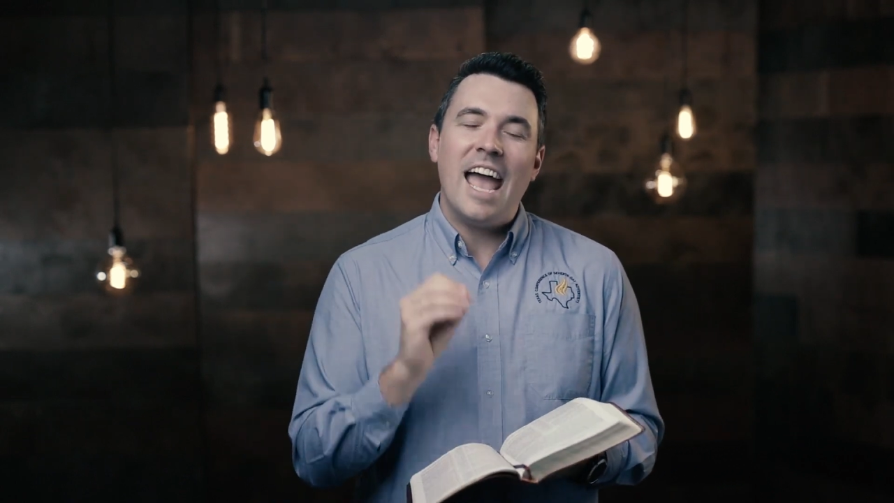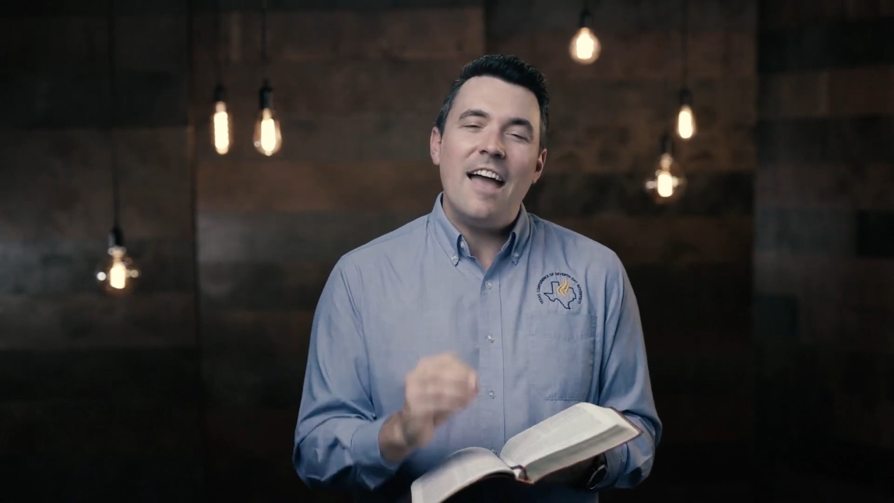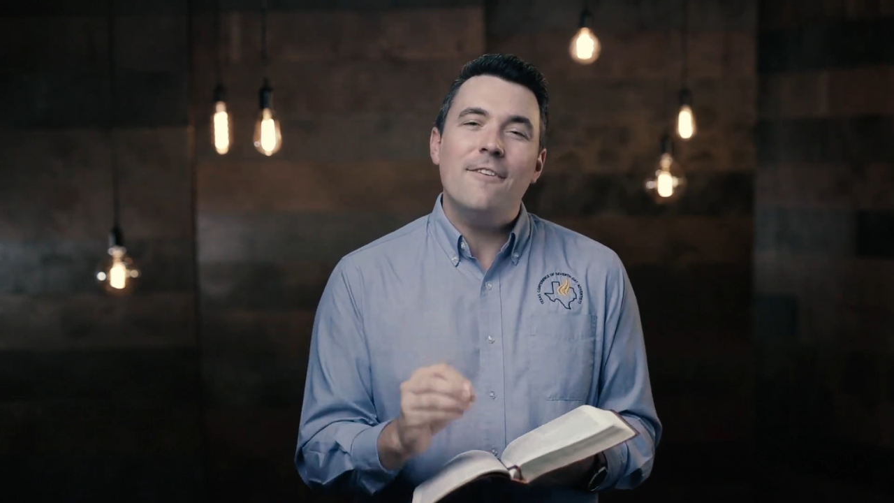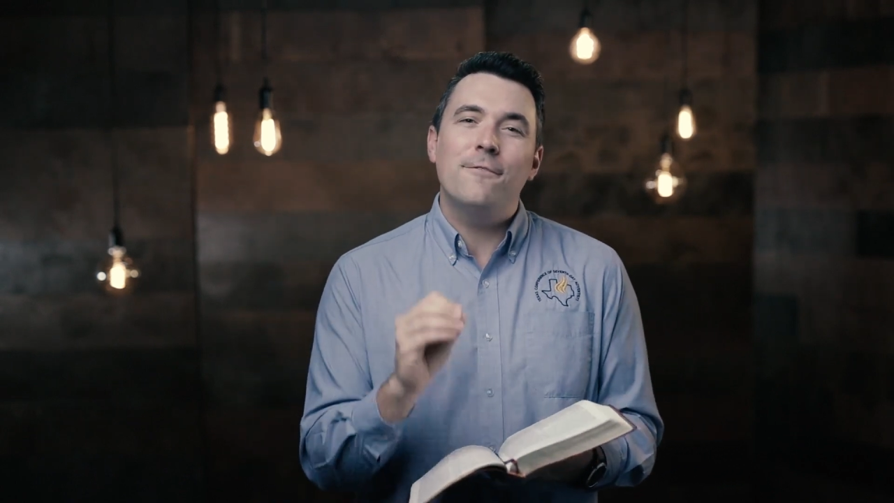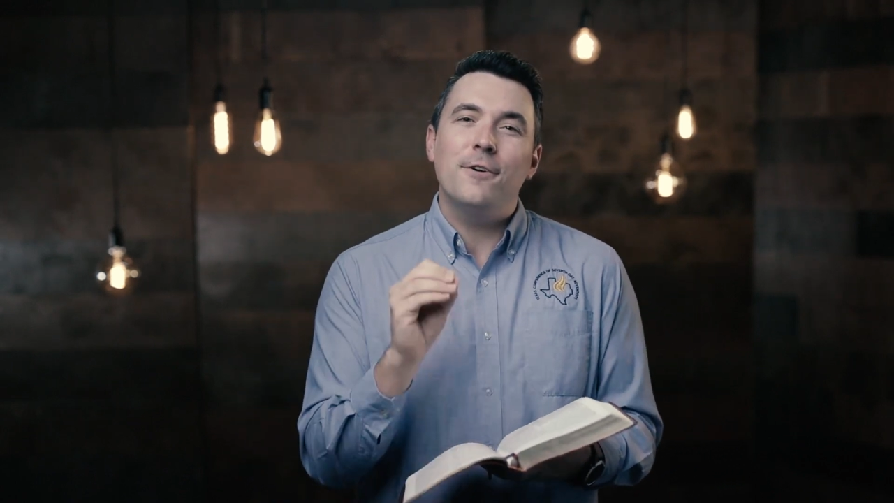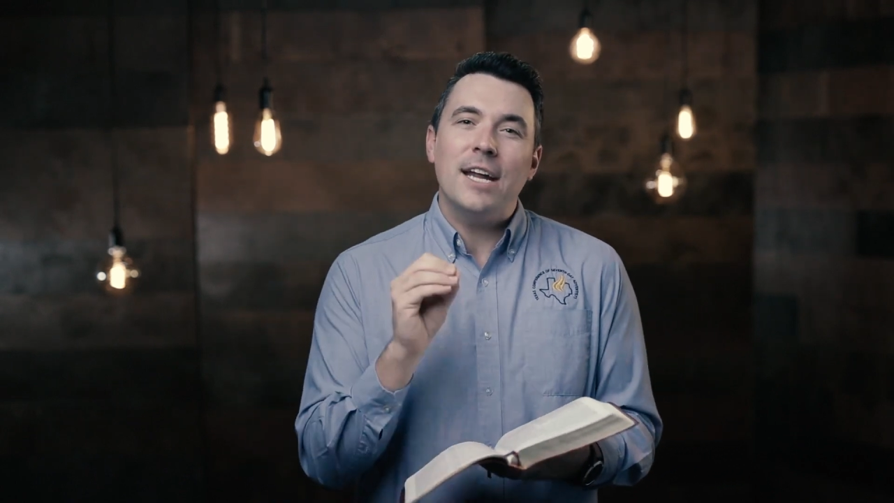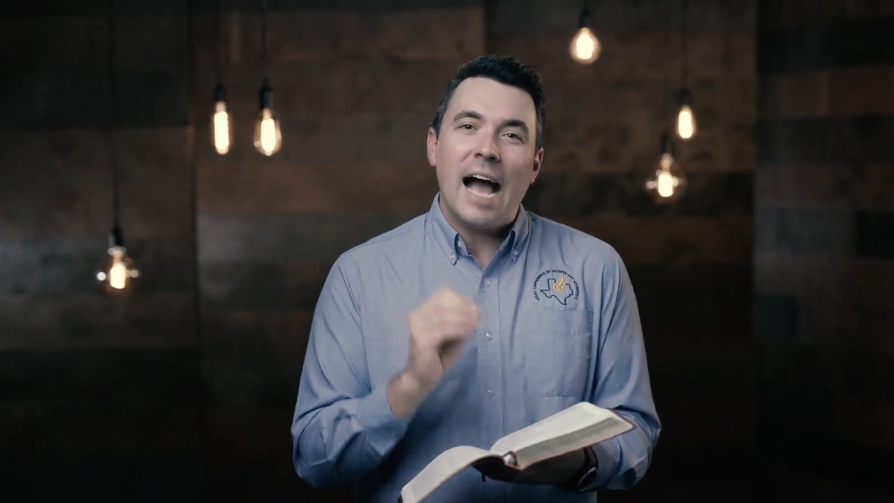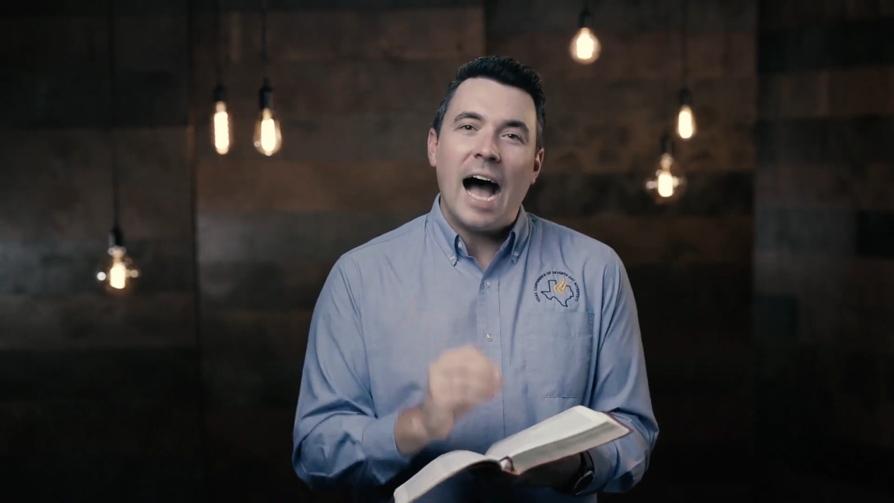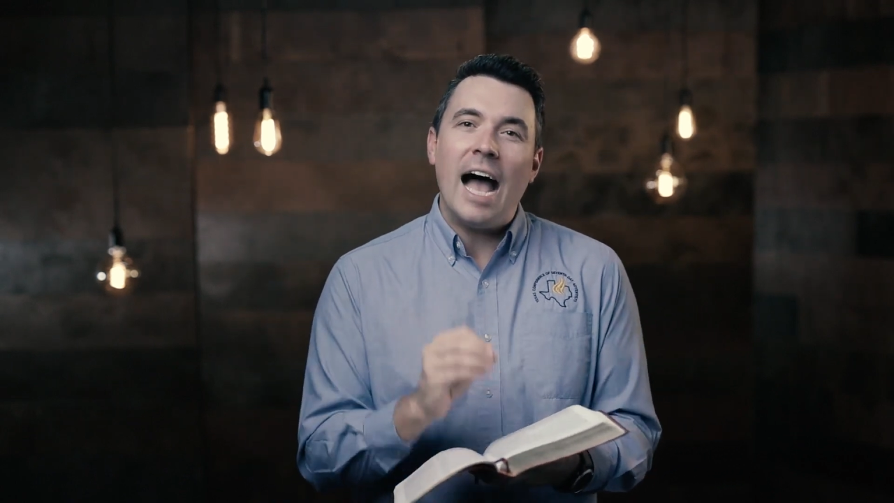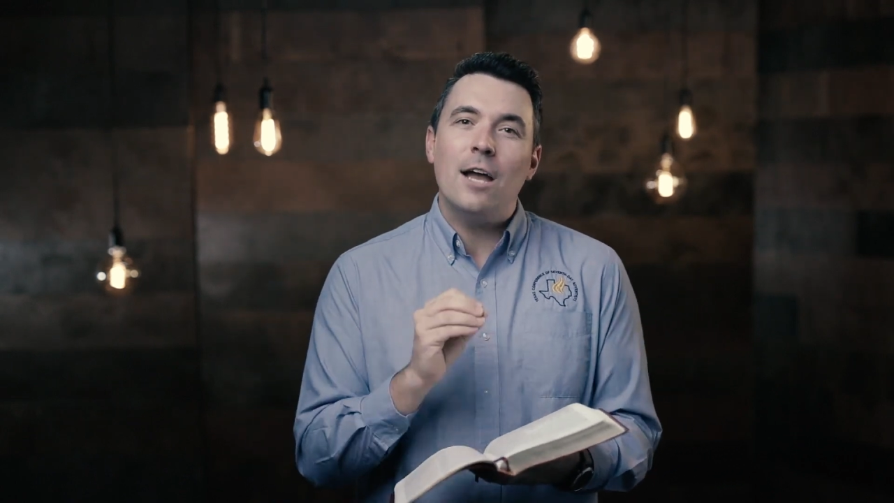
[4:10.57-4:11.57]
every
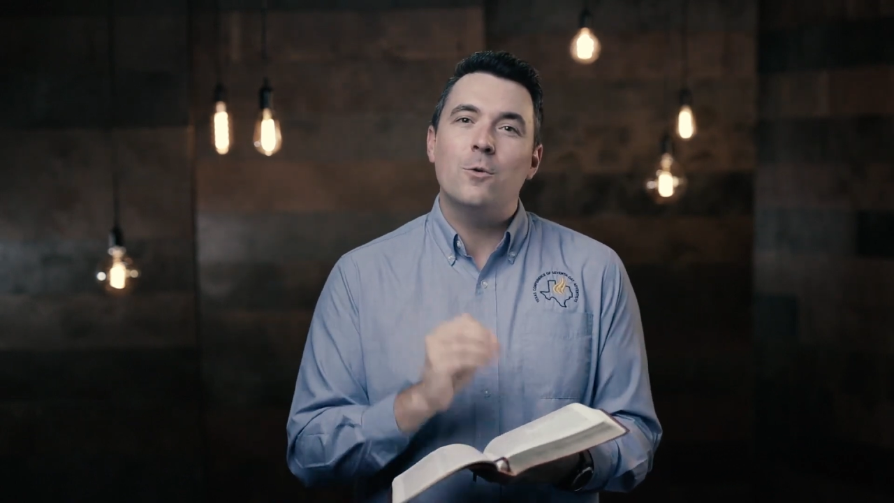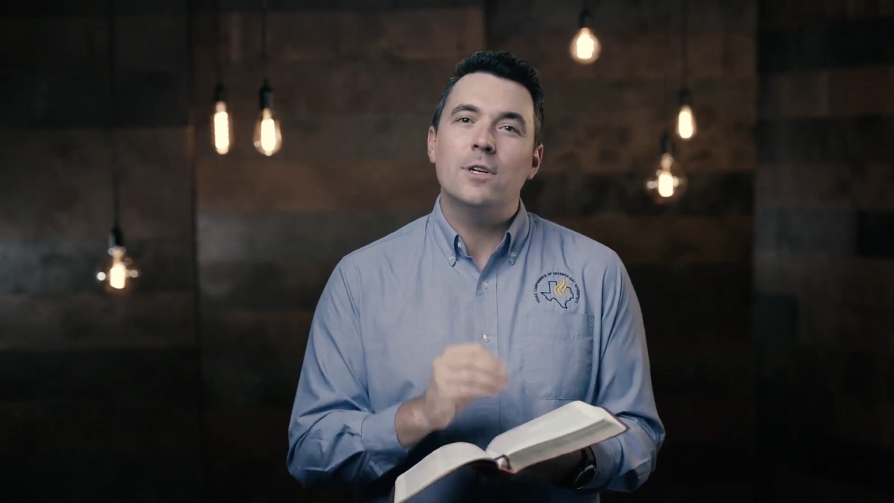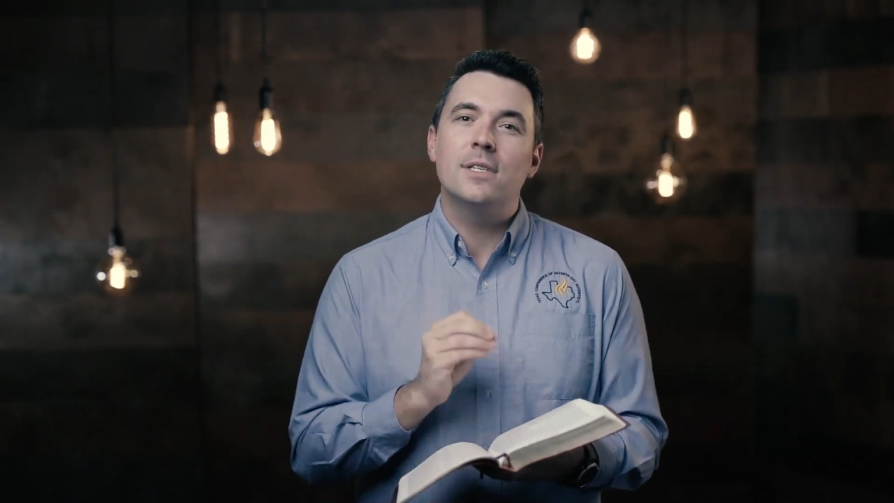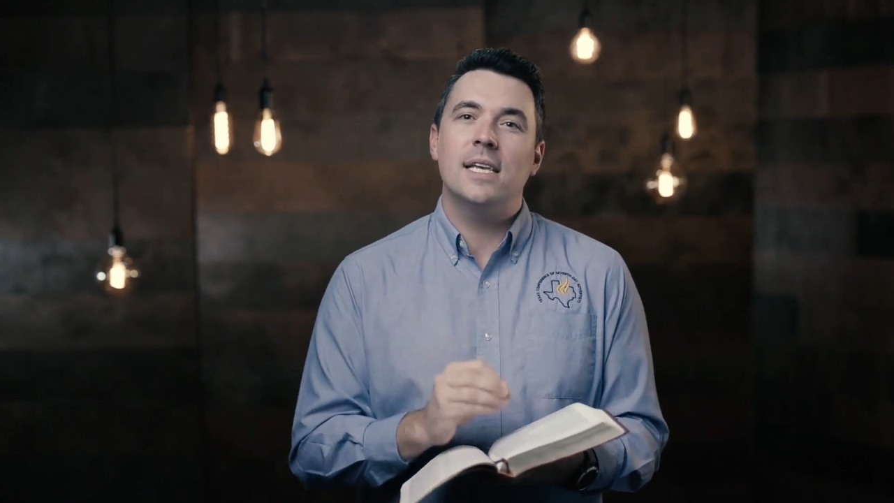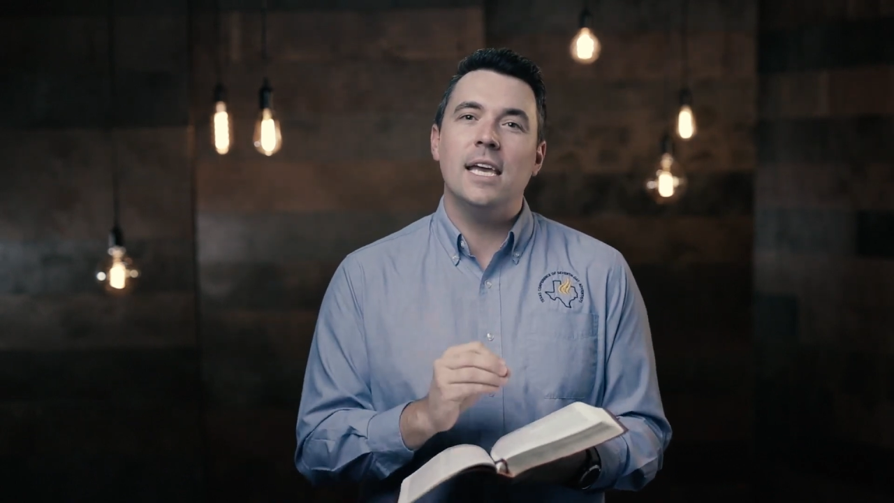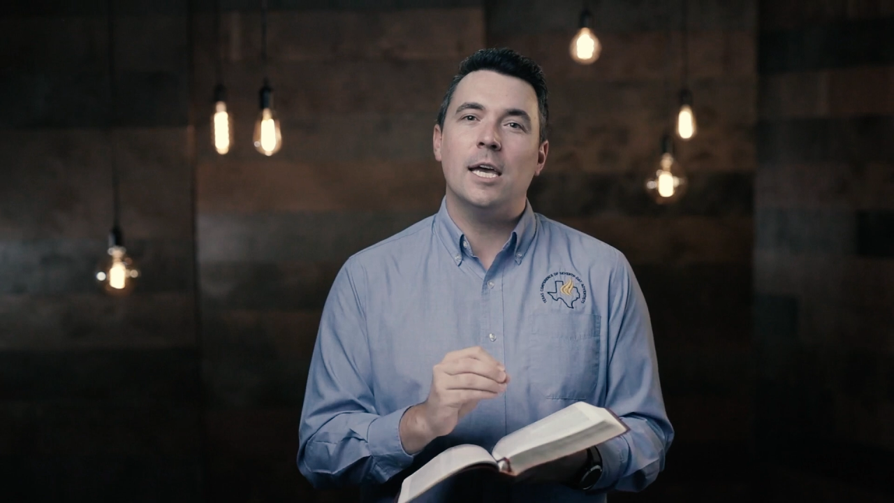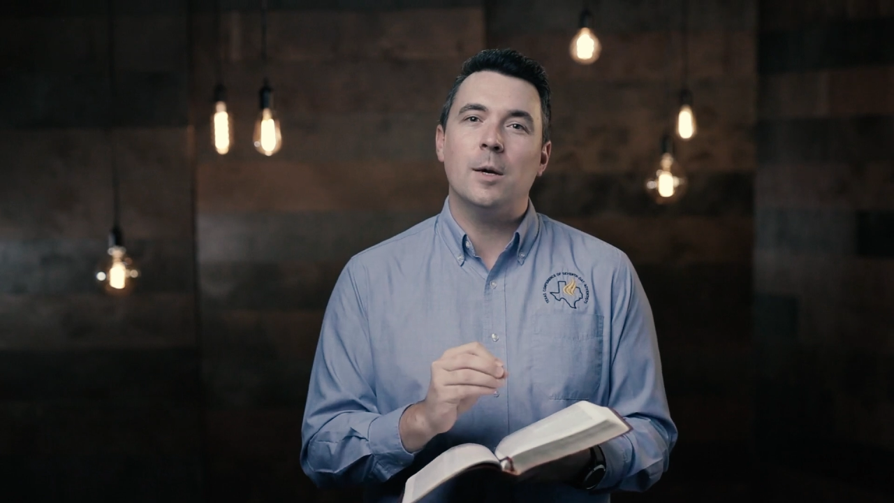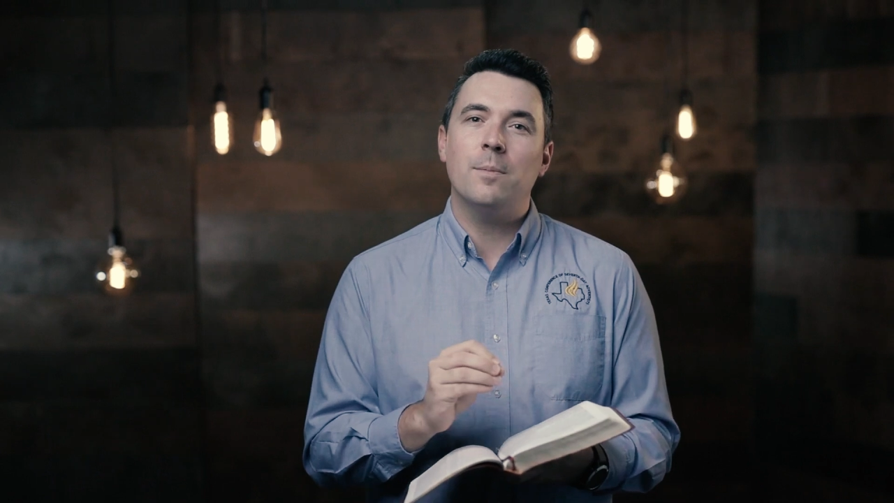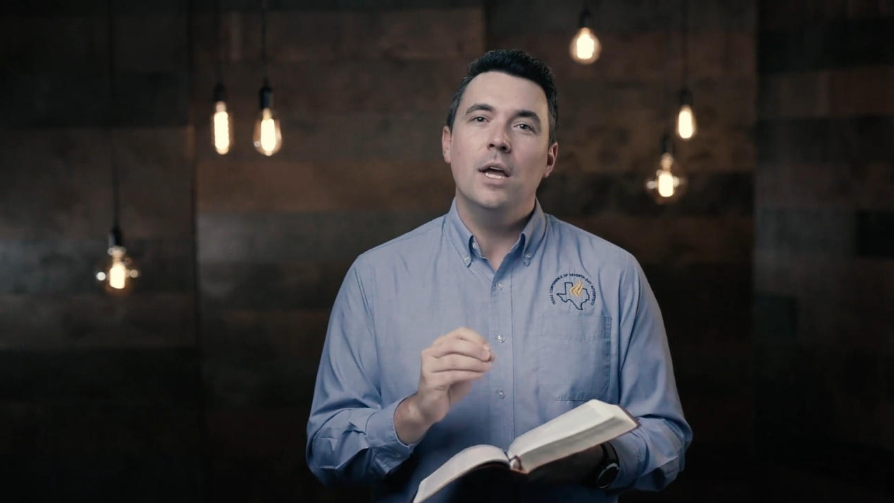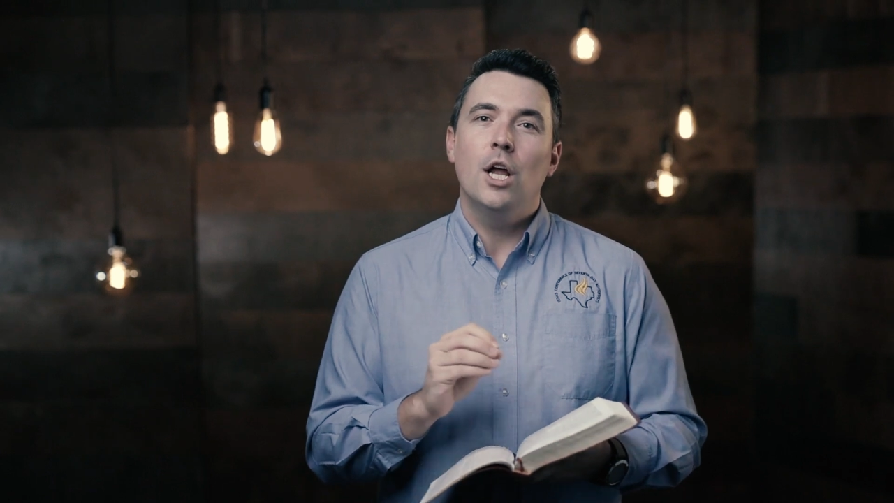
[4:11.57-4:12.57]
eye will see him.